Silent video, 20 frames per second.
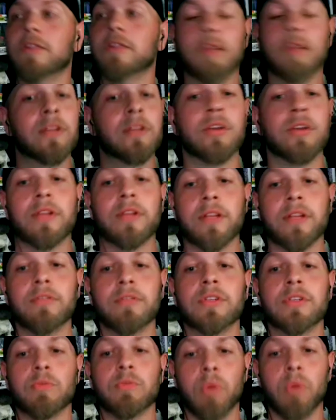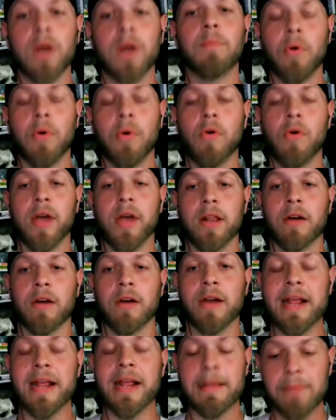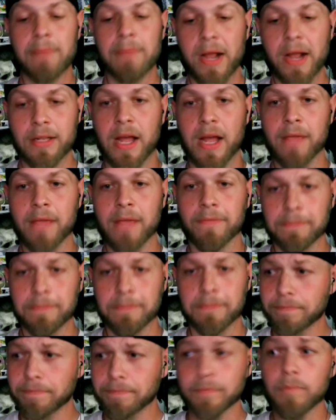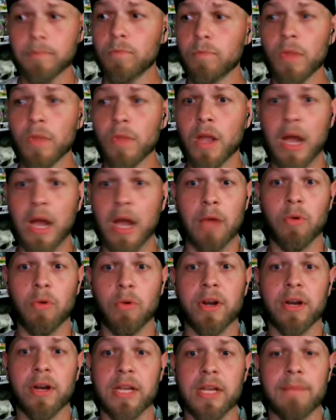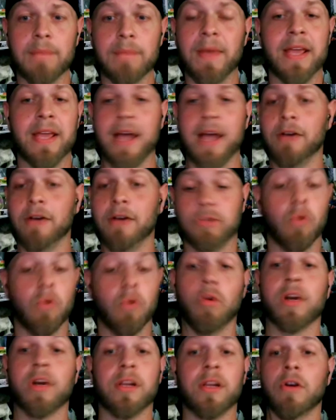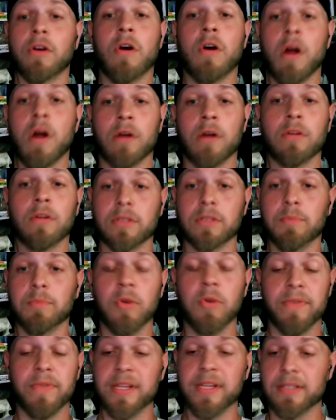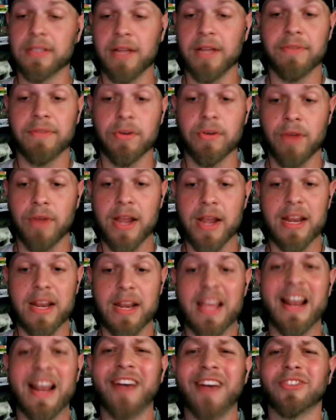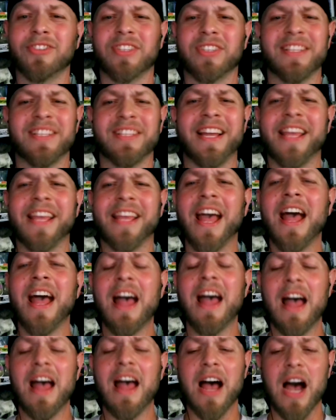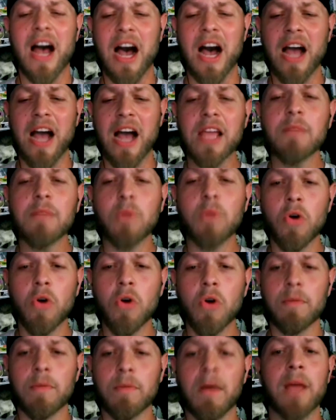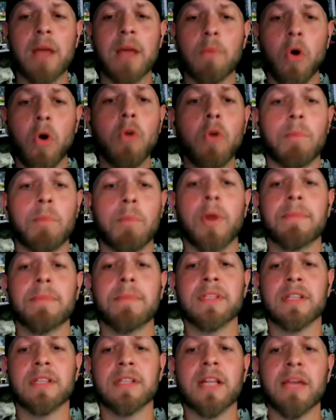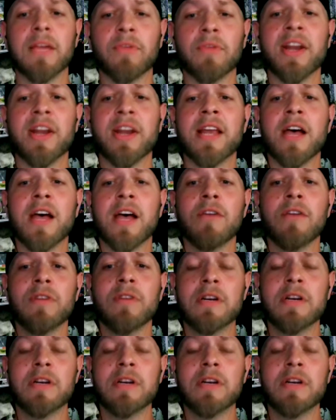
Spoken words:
dude, there was one point, all right, in my life, I went on eBay. I was ordering Arnold movies left and right. And I was just like, I am going, my whole purpose in life right now